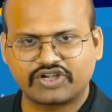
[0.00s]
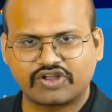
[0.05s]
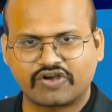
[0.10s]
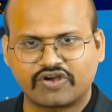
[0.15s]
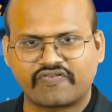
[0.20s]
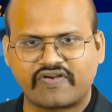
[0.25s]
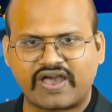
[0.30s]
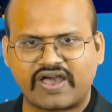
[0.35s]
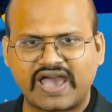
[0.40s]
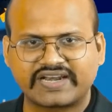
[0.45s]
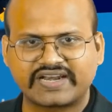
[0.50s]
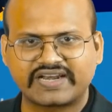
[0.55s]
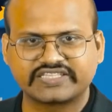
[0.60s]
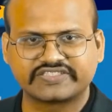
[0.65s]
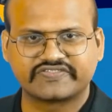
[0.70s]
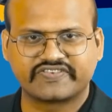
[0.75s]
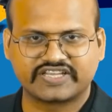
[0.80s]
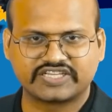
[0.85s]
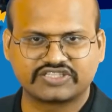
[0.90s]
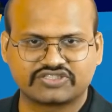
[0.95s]
of air is
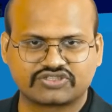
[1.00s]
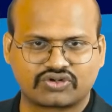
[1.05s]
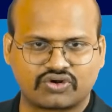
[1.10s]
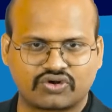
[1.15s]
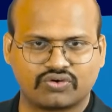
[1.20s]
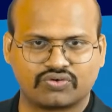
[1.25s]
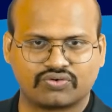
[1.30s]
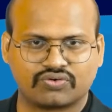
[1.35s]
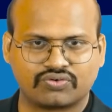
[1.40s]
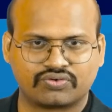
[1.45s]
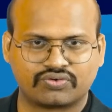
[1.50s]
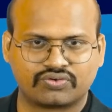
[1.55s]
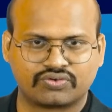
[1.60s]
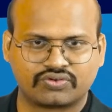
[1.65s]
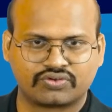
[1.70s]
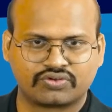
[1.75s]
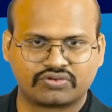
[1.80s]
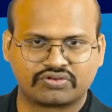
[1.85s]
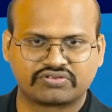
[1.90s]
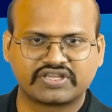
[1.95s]
very slow,
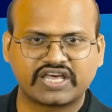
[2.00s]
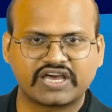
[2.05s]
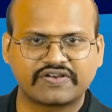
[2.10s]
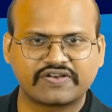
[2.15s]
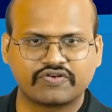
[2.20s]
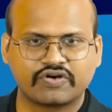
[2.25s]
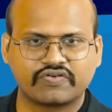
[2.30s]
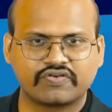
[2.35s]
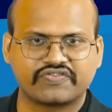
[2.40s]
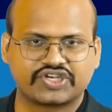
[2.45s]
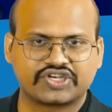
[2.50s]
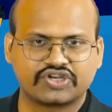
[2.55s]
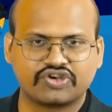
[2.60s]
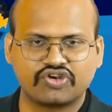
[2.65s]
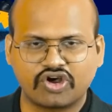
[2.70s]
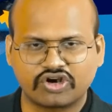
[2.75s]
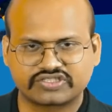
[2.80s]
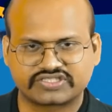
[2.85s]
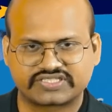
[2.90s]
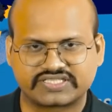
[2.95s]
therefore we do
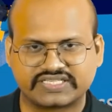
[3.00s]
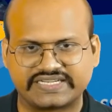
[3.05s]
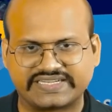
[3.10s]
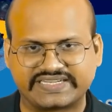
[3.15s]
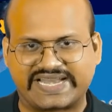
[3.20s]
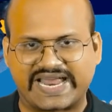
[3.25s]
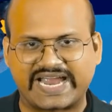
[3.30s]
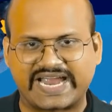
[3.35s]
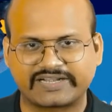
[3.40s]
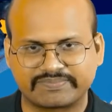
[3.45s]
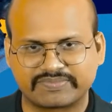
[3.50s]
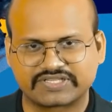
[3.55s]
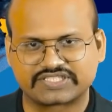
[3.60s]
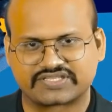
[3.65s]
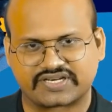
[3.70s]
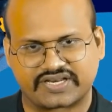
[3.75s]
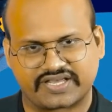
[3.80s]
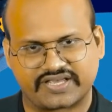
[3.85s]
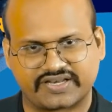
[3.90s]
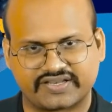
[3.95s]
not see that much
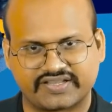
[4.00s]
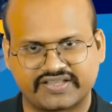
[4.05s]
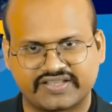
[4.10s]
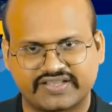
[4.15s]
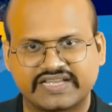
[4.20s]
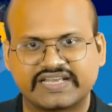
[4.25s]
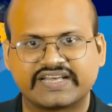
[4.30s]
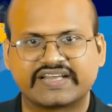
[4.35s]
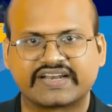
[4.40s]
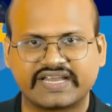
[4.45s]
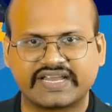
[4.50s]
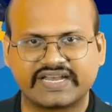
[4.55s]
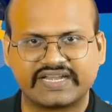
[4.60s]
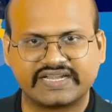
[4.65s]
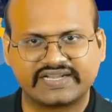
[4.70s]
rain. Rain